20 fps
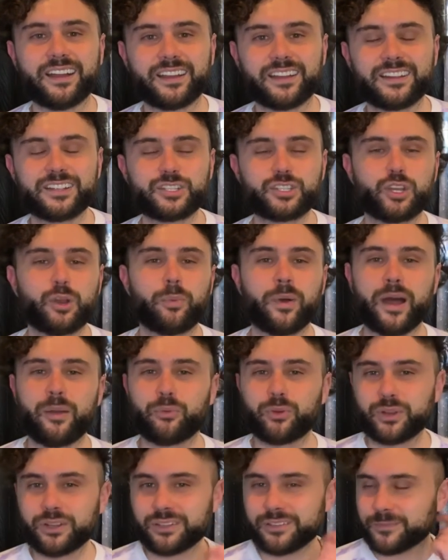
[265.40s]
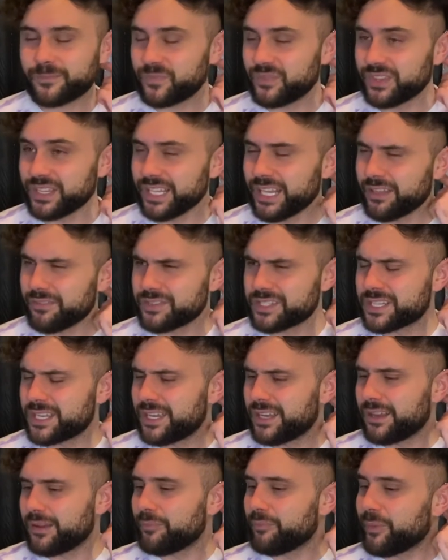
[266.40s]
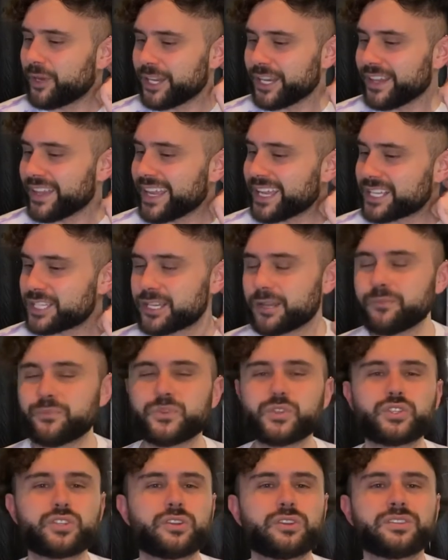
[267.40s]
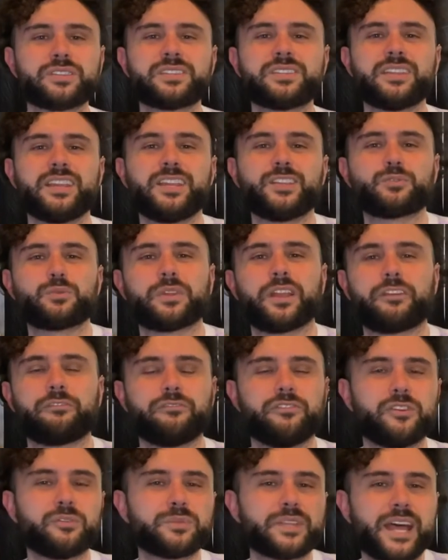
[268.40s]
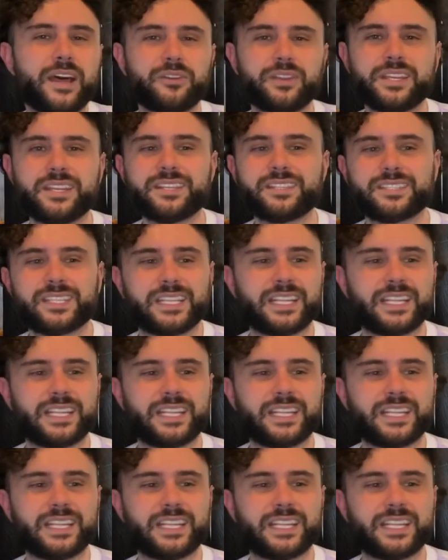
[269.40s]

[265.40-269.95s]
soap opera loves. But like some certain scenes were like filmed out east,